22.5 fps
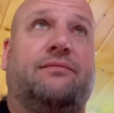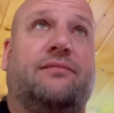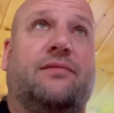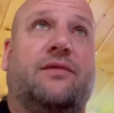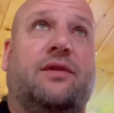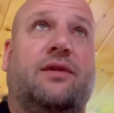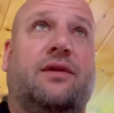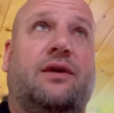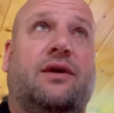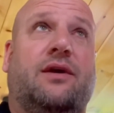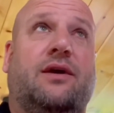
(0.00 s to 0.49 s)

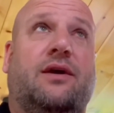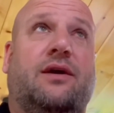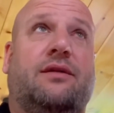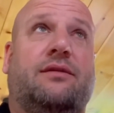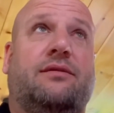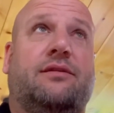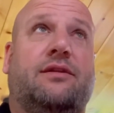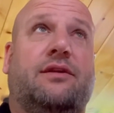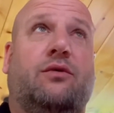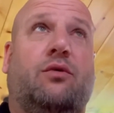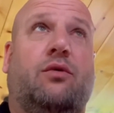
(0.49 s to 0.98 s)
They
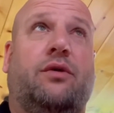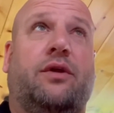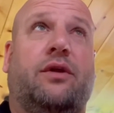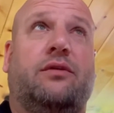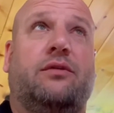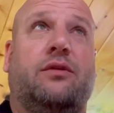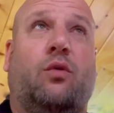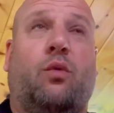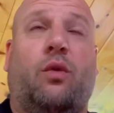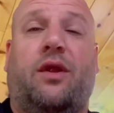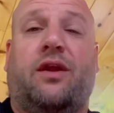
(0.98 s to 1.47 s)

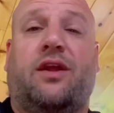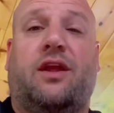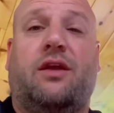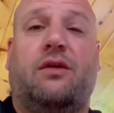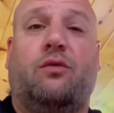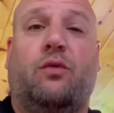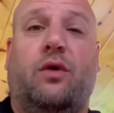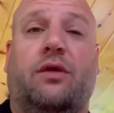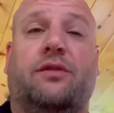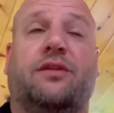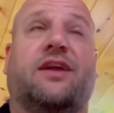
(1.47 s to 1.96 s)
weren't
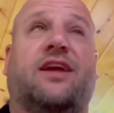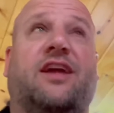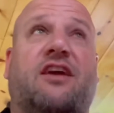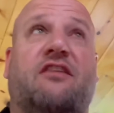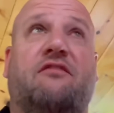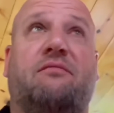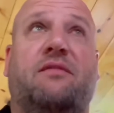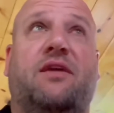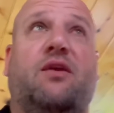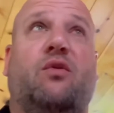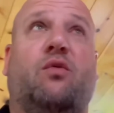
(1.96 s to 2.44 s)
willing to
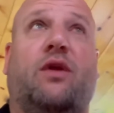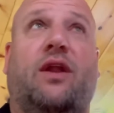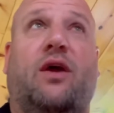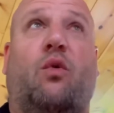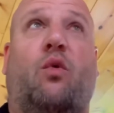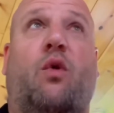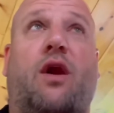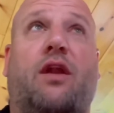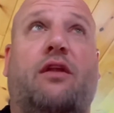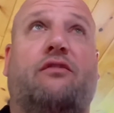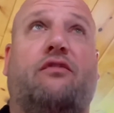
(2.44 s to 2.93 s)
give me what I
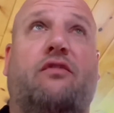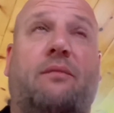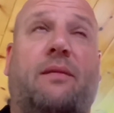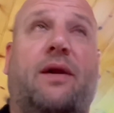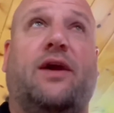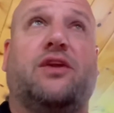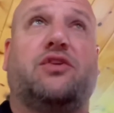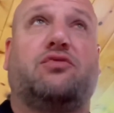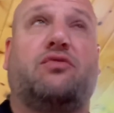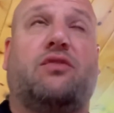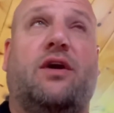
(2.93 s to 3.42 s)
wanted for
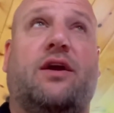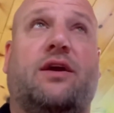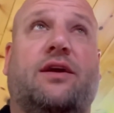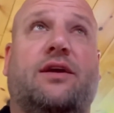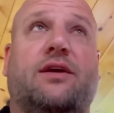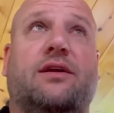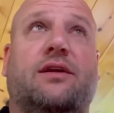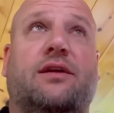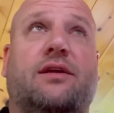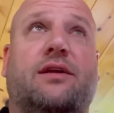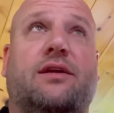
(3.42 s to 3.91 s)
my truck,
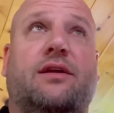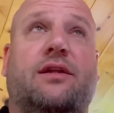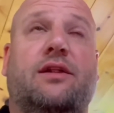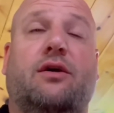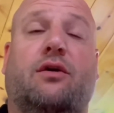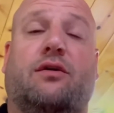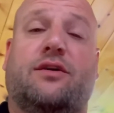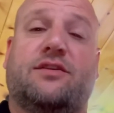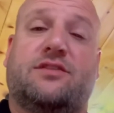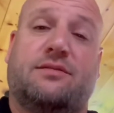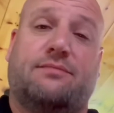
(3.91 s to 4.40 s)
you
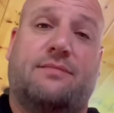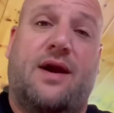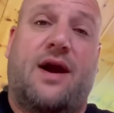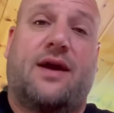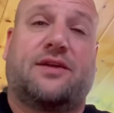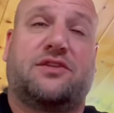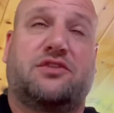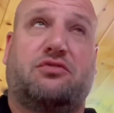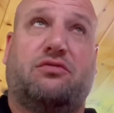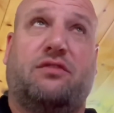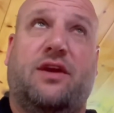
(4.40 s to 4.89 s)
know, because the
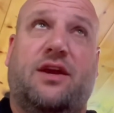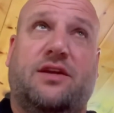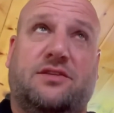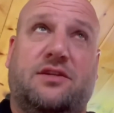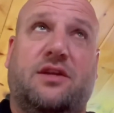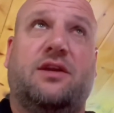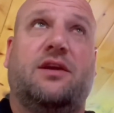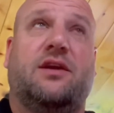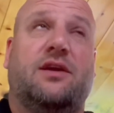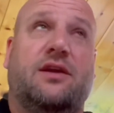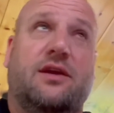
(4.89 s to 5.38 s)
market's
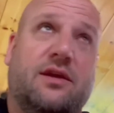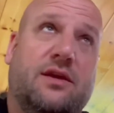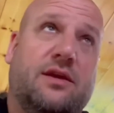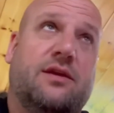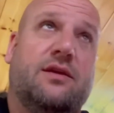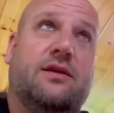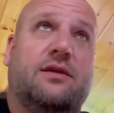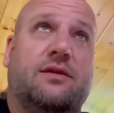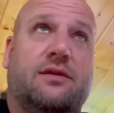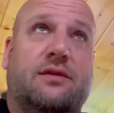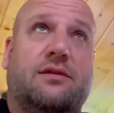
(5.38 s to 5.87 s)
crazy.
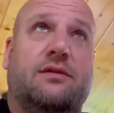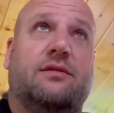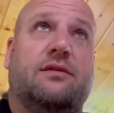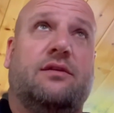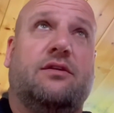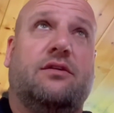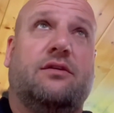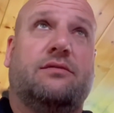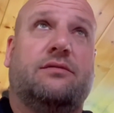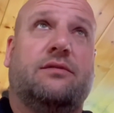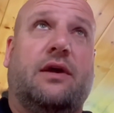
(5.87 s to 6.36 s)
You
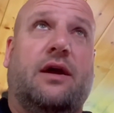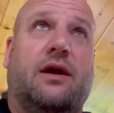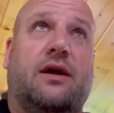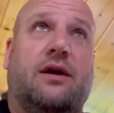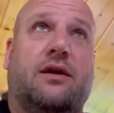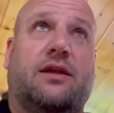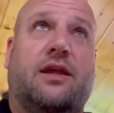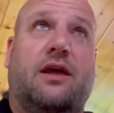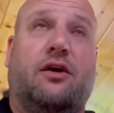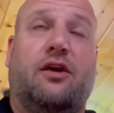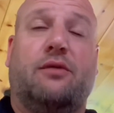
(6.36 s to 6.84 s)

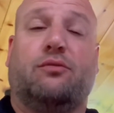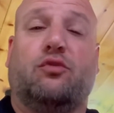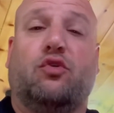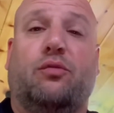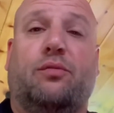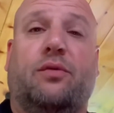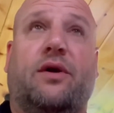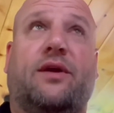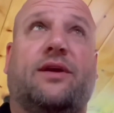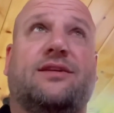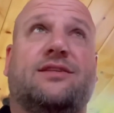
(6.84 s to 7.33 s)
know, Kelley Blue
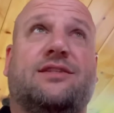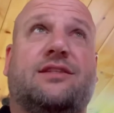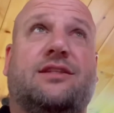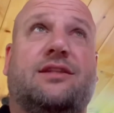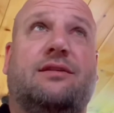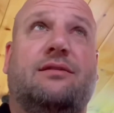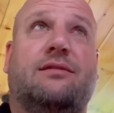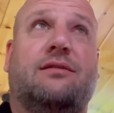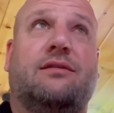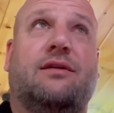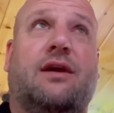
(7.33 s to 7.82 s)
Book is
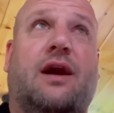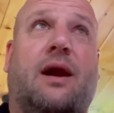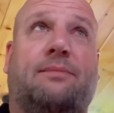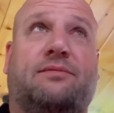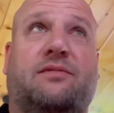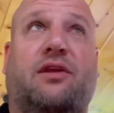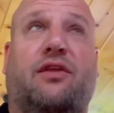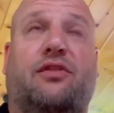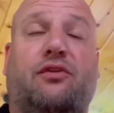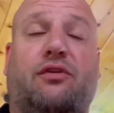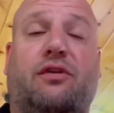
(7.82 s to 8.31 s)
up
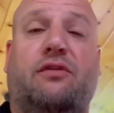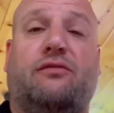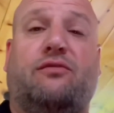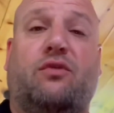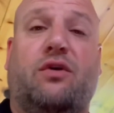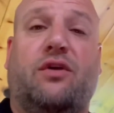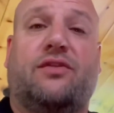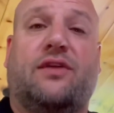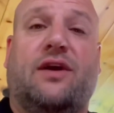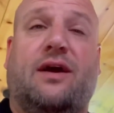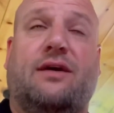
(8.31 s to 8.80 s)
to
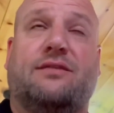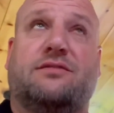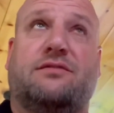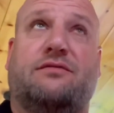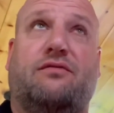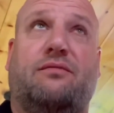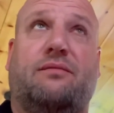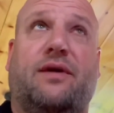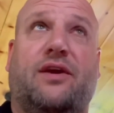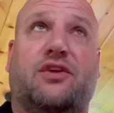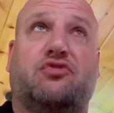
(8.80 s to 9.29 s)
$34,000
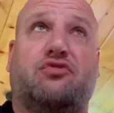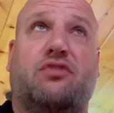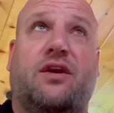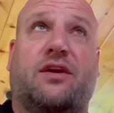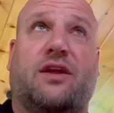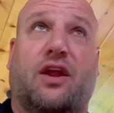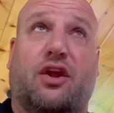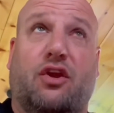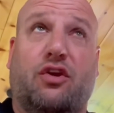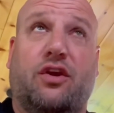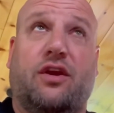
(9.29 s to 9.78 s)
for my
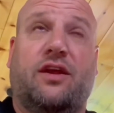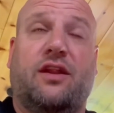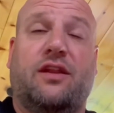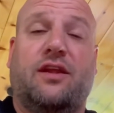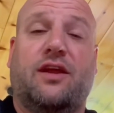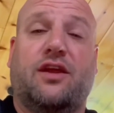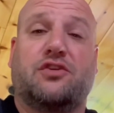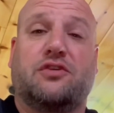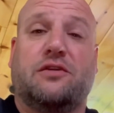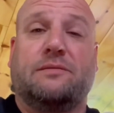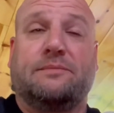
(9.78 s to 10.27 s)
truck in good
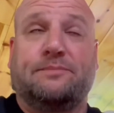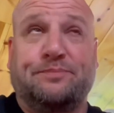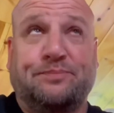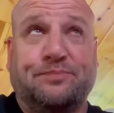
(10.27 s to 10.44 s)
condition,